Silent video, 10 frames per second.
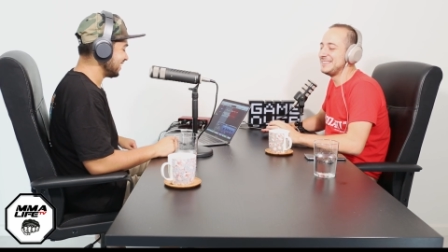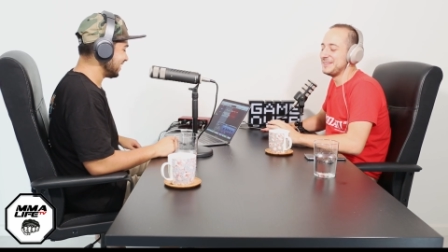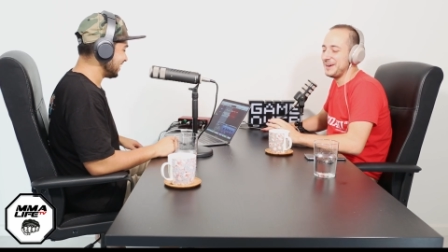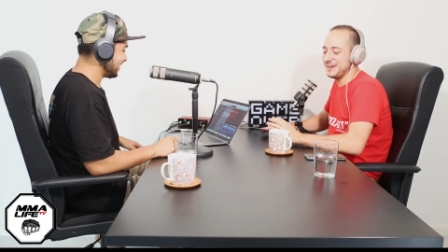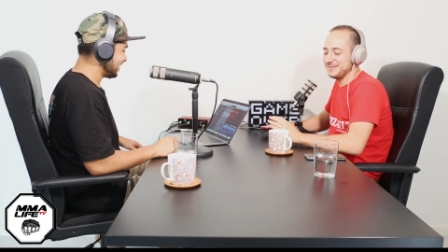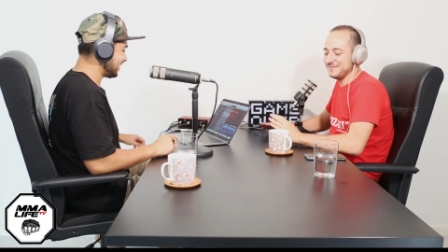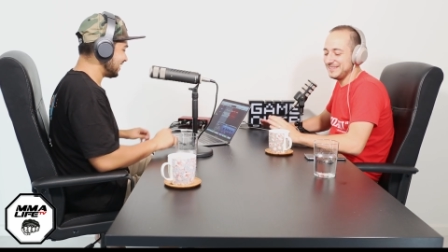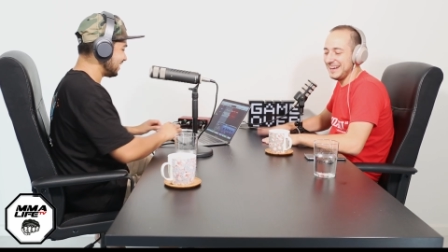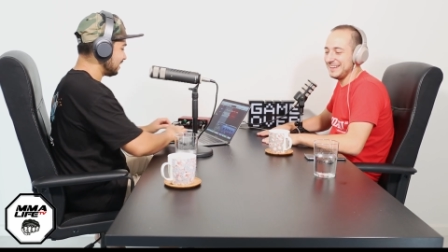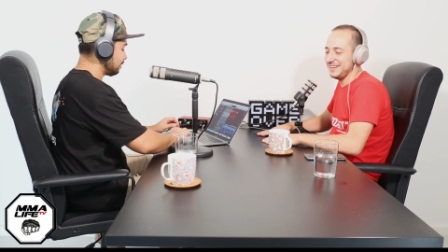but
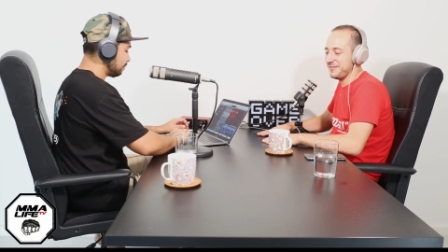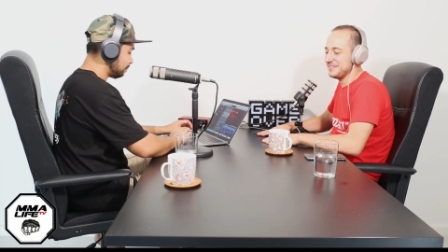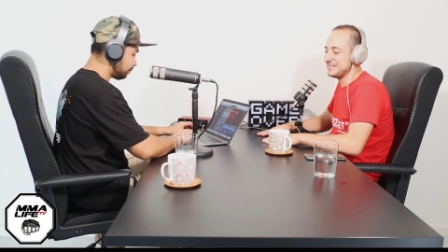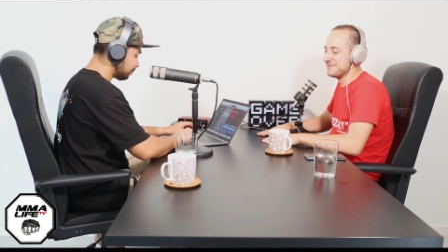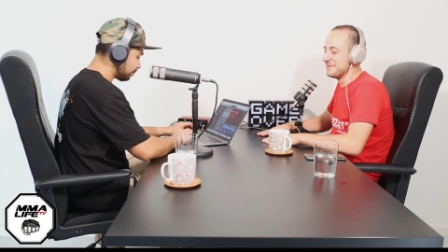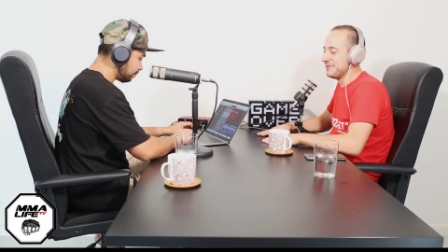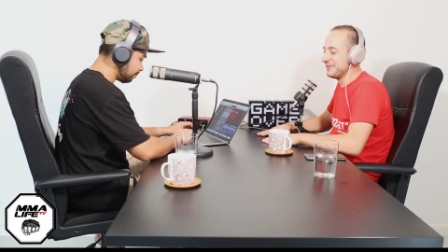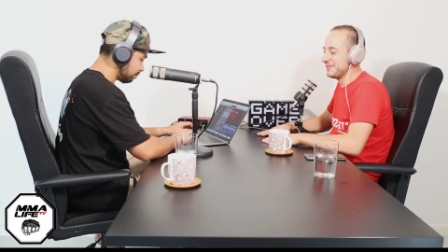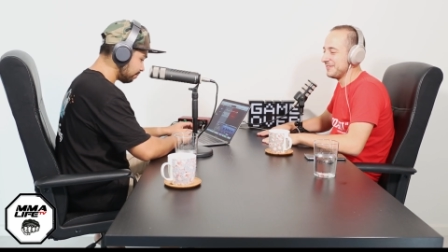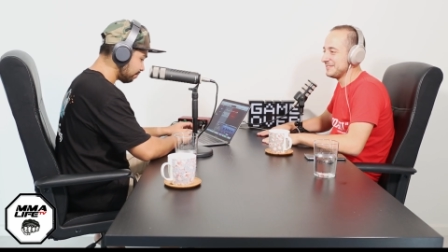um, yeah, and then obviously we
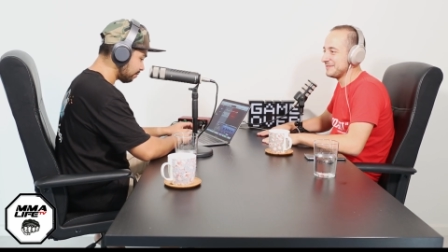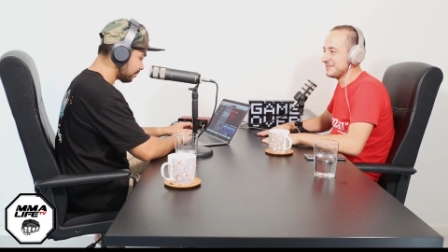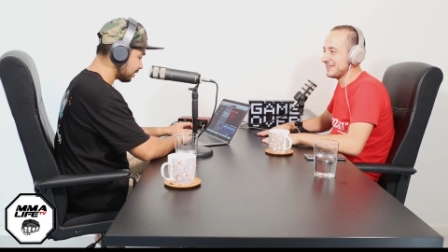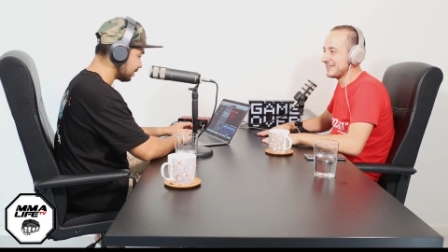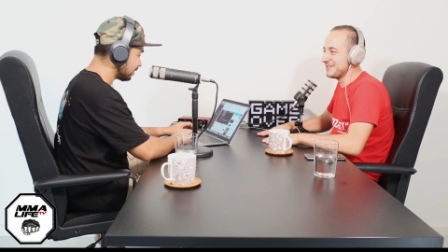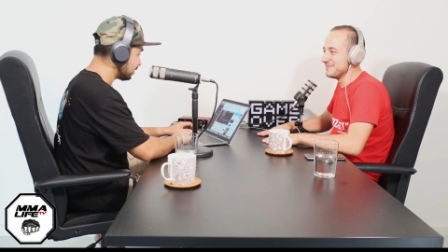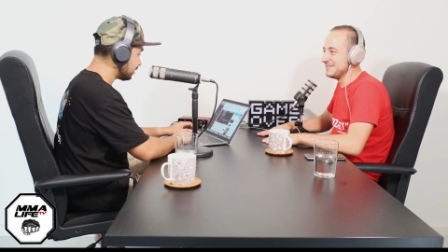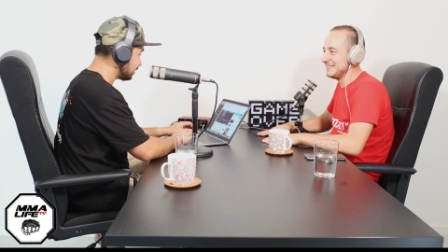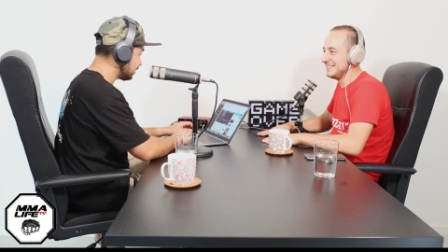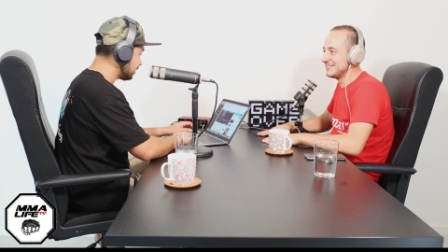bonded. Obviously, we got a
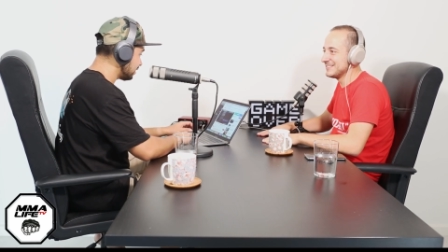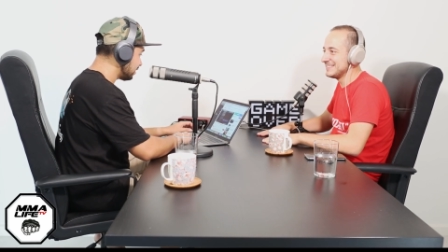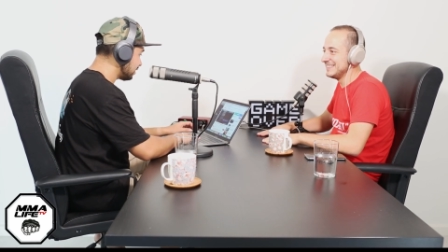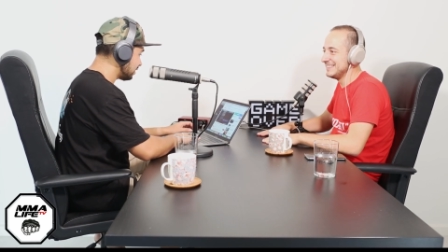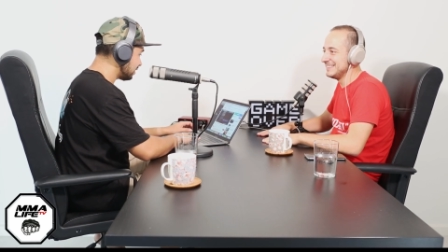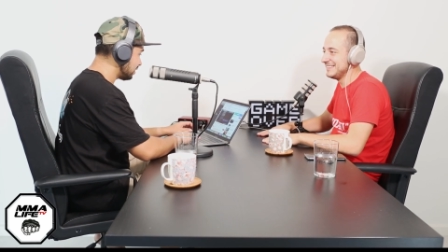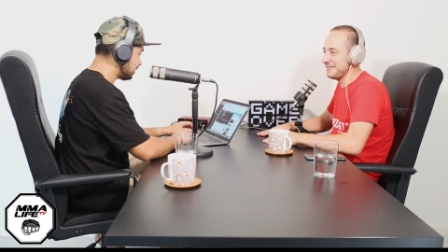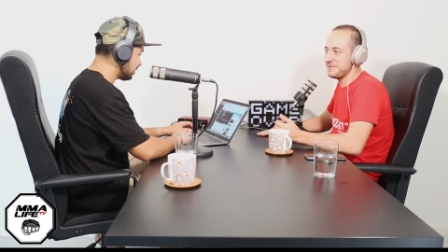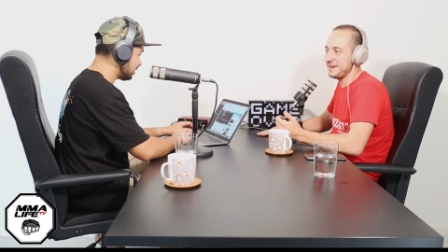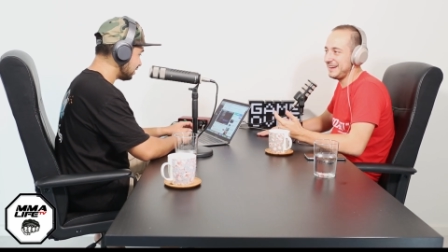common interest in
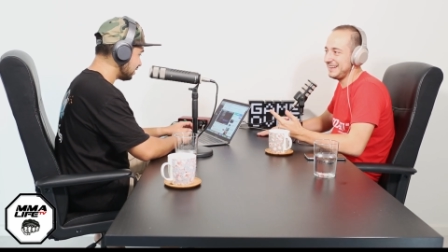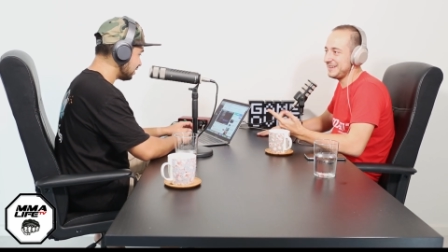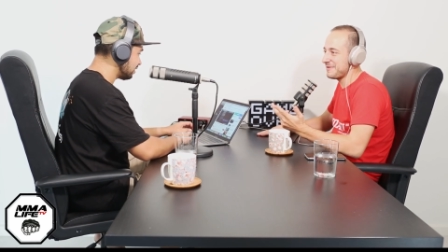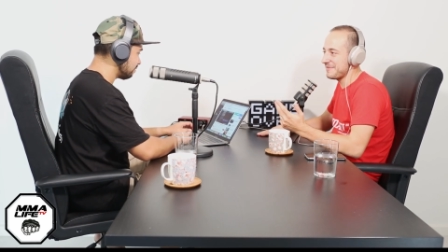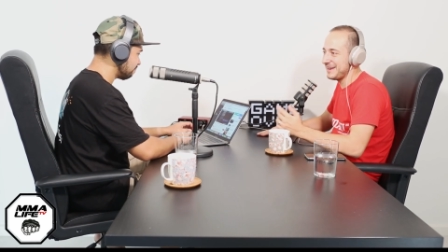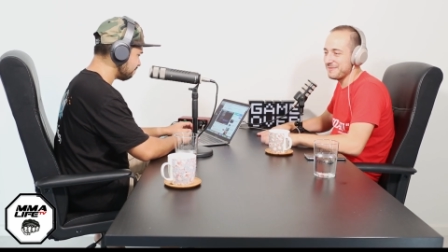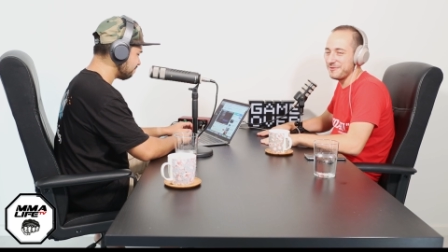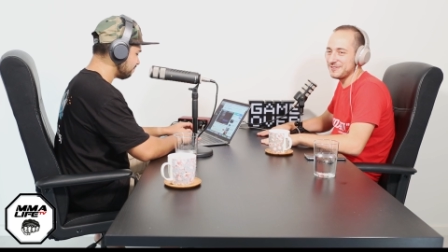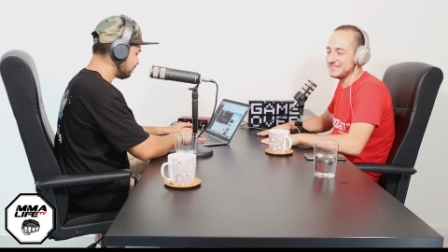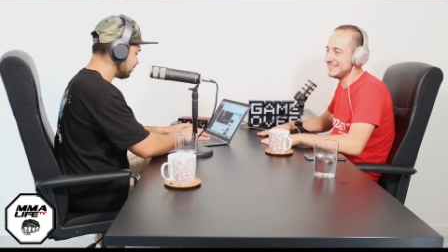NBA, MMA,
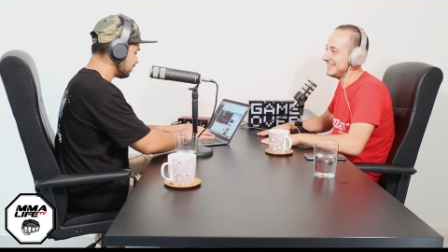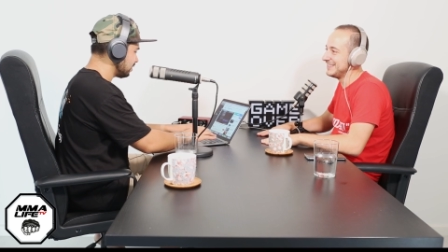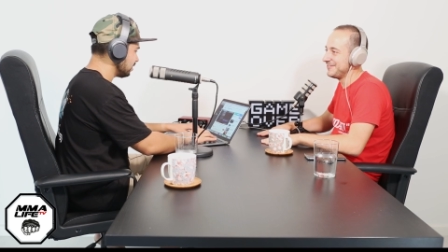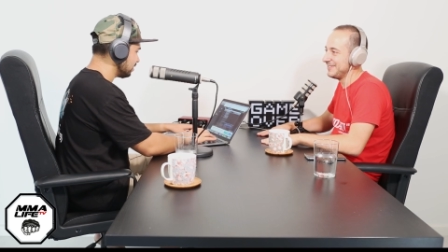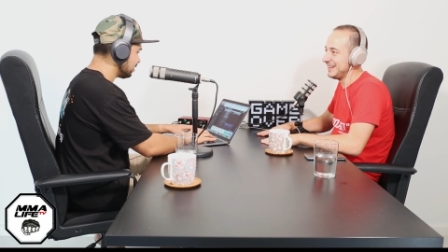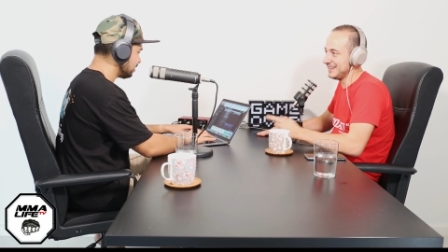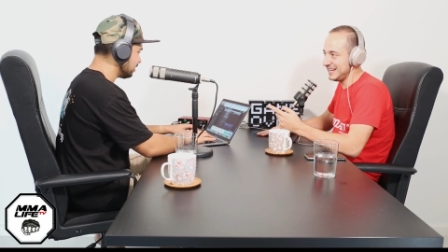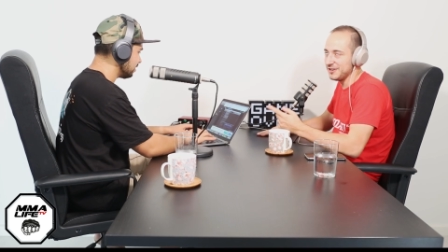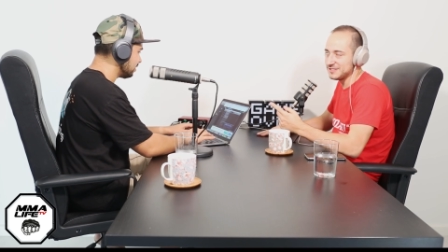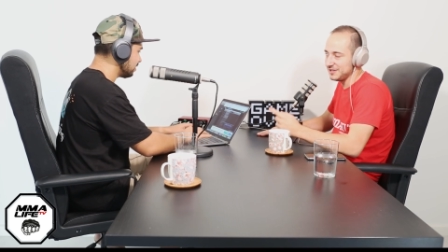boxing, and all that.
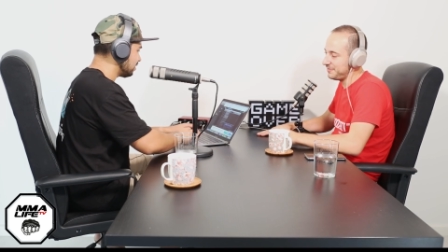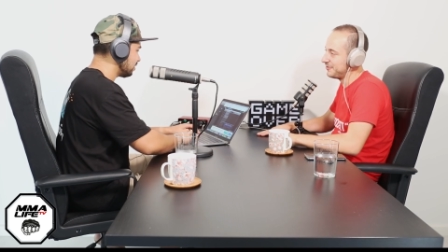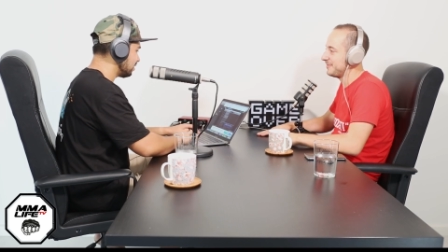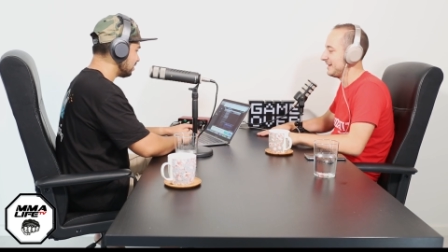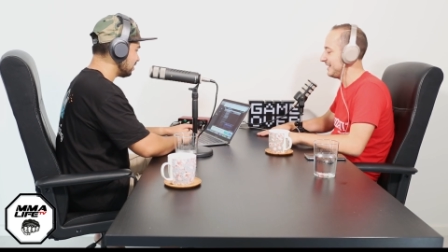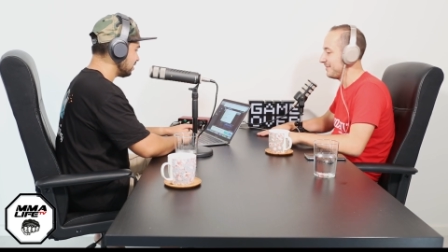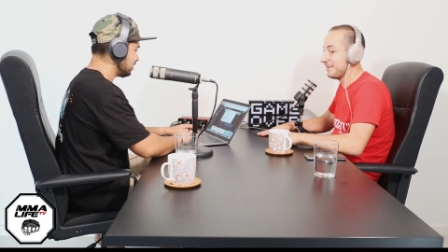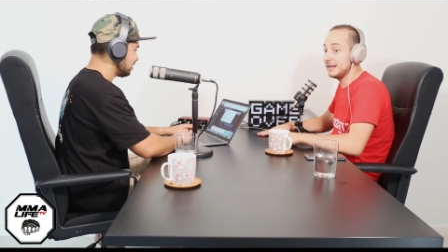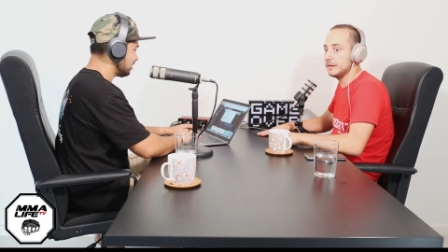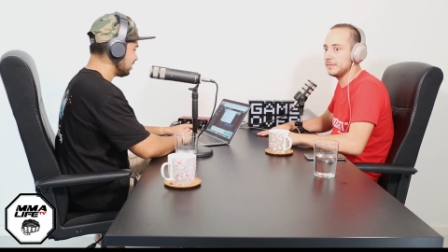He knows a lot more about
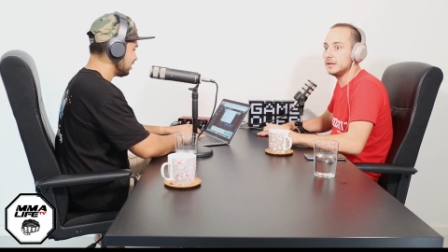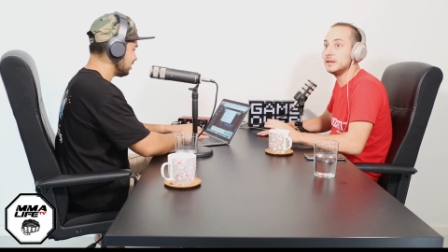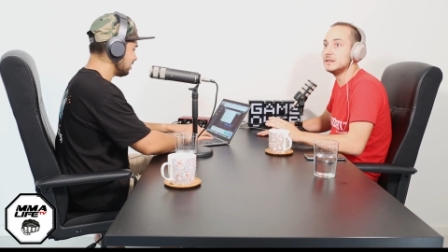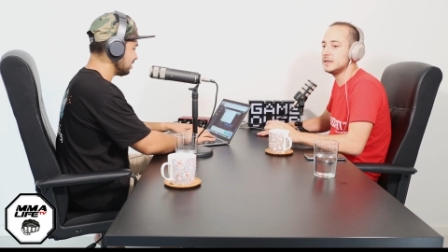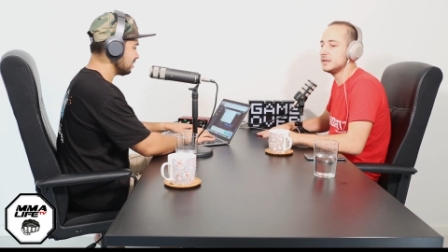MMA than me these